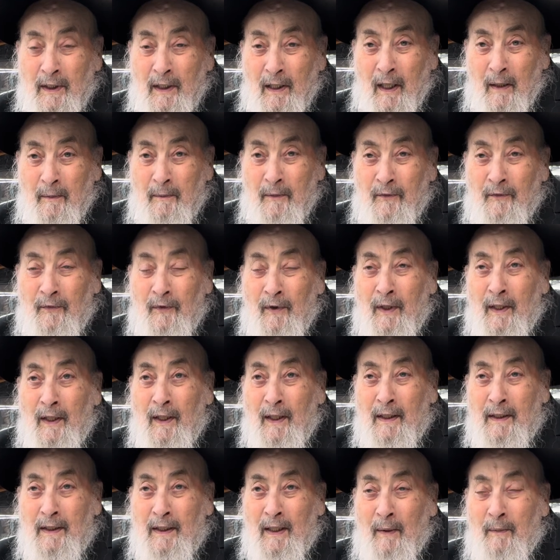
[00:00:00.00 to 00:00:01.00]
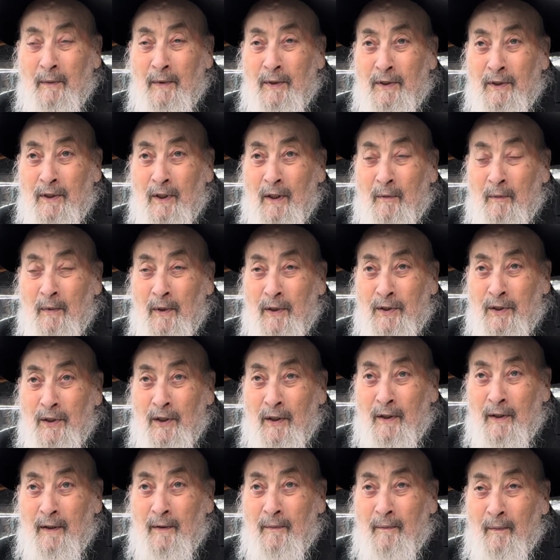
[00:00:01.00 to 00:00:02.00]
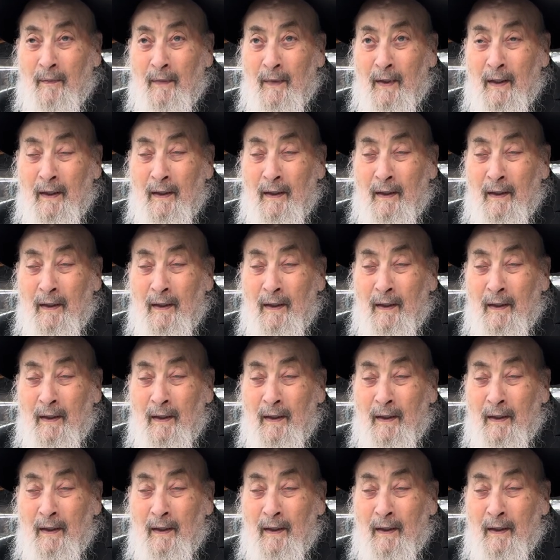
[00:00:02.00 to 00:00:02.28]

hamavorach as hamisol b'sholem.